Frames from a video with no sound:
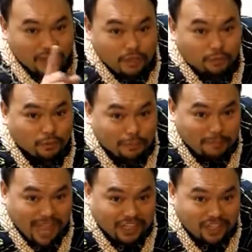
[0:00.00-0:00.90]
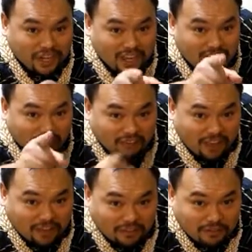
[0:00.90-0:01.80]
Through the magic of
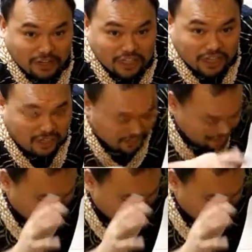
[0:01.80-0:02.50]
television,